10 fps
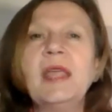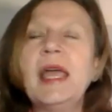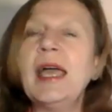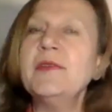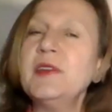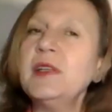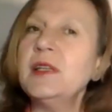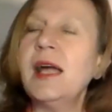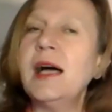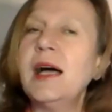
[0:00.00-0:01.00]
Have in
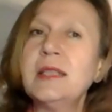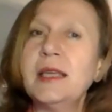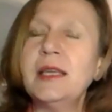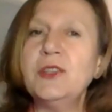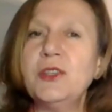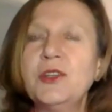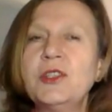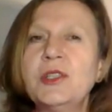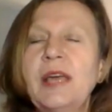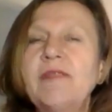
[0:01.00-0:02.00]
the last 8
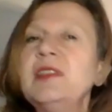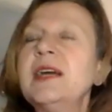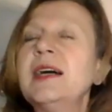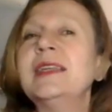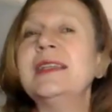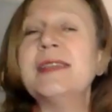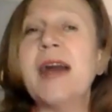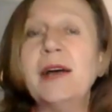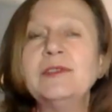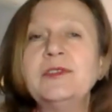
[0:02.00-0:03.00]
years, have we done
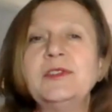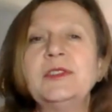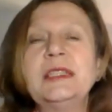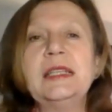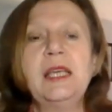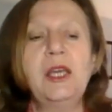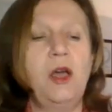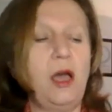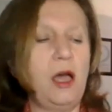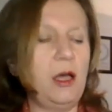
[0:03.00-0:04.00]
enough?
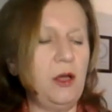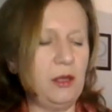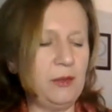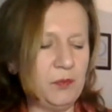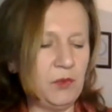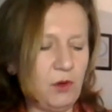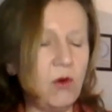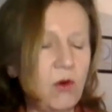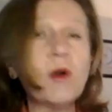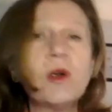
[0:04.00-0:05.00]

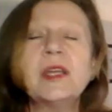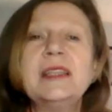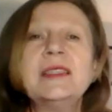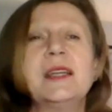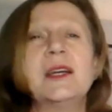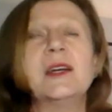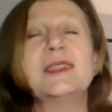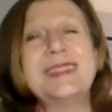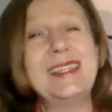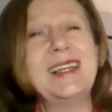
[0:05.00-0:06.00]
Or is there
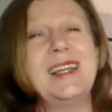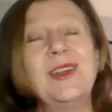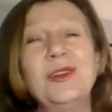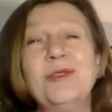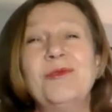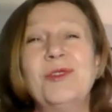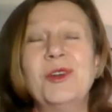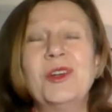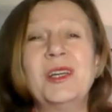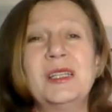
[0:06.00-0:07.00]
still a lot of
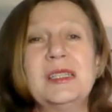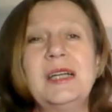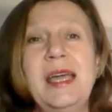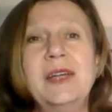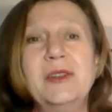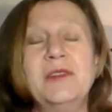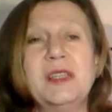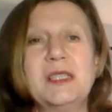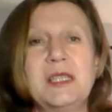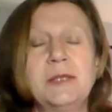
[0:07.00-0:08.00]
work ahead of
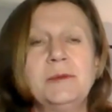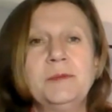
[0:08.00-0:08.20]
us?